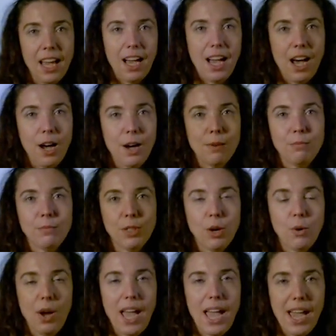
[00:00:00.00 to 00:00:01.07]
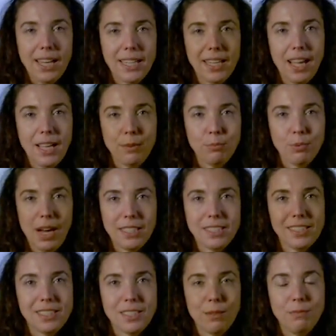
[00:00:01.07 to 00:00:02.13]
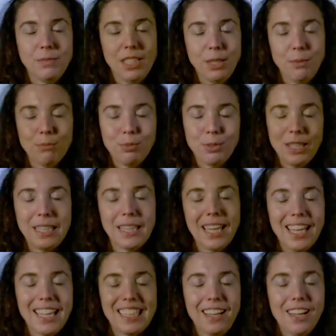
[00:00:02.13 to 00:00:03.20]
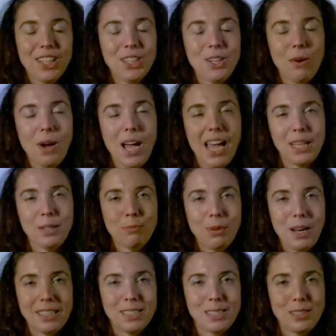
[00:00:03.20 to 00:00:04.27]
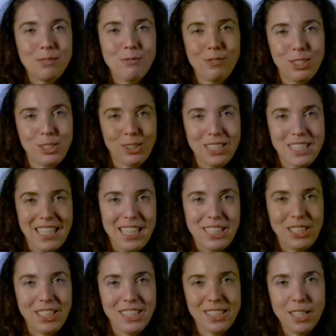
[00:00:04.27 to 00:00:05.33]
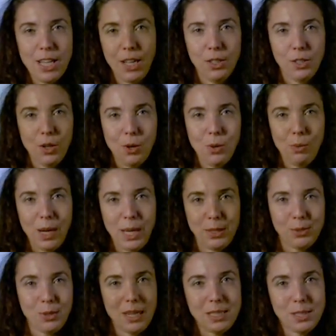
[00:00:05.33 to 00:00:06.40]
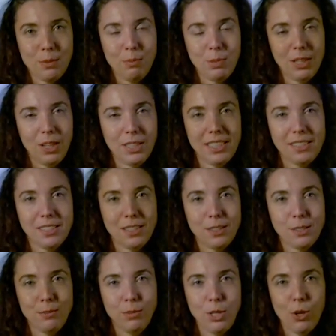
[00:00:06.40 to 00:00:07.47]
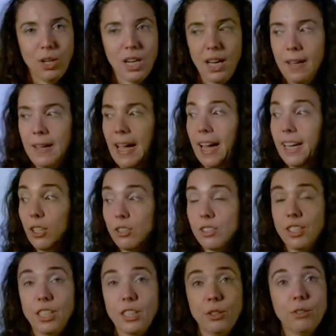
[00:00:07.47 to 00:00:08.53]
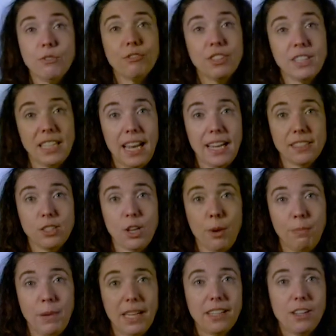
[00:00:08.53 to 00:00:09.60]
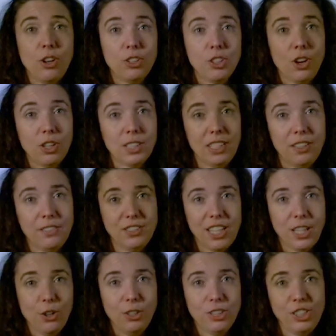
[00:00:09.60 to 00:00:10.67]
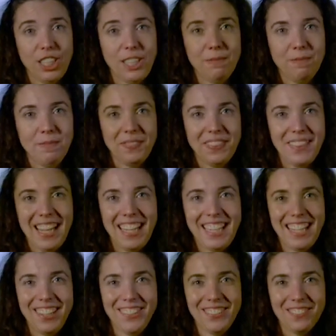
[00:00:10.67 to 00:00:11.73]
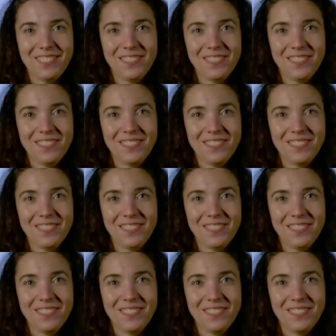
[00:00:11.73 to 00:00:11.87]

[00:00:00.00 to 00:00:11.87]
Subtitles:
Go ahead and practice some deep breathing. Go ahead and practice some visualizations. Go away, try some Pilates and some yoga. And I'll see you for the next topic on cognitive psychology. Thank you.